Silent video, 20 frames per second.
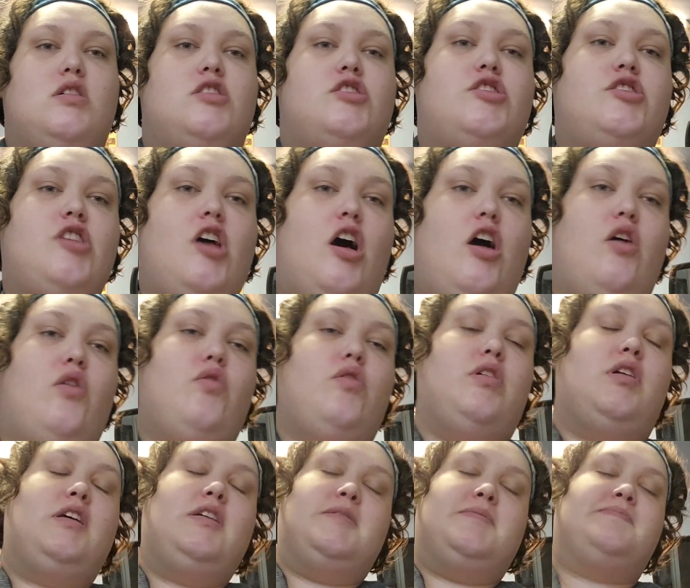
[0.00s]

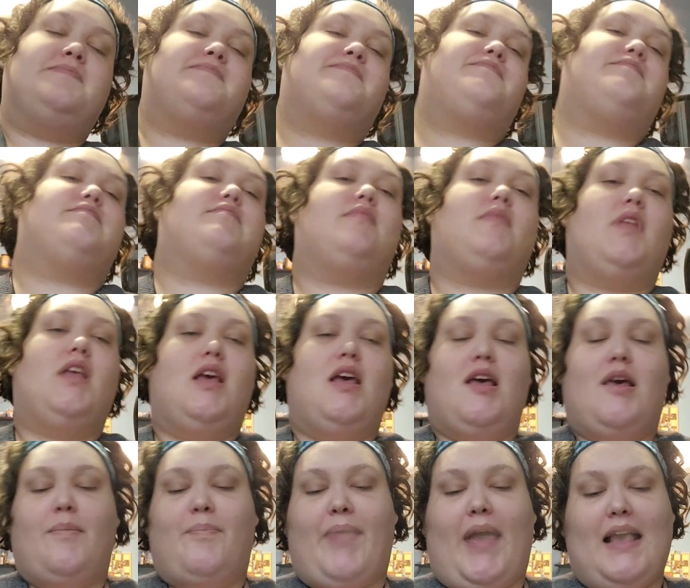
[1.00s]
So,
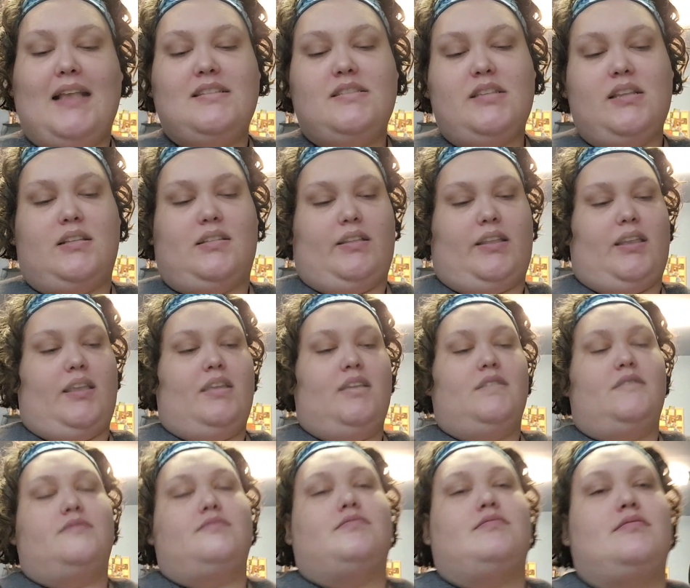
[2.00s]

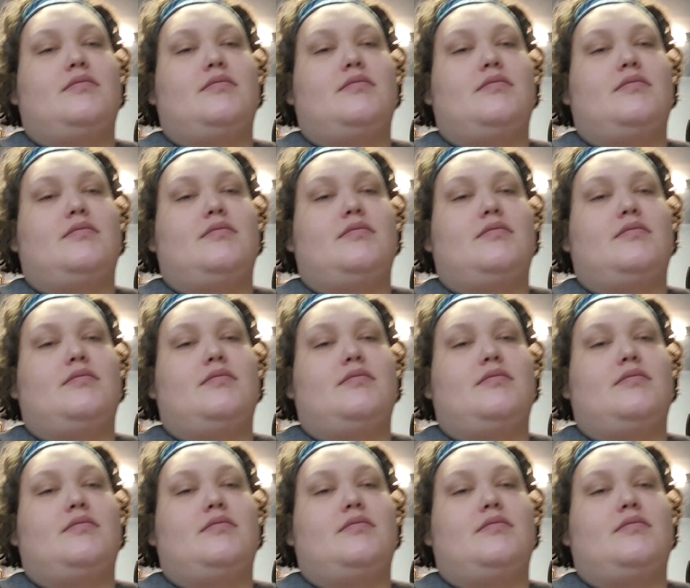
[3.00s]
basically,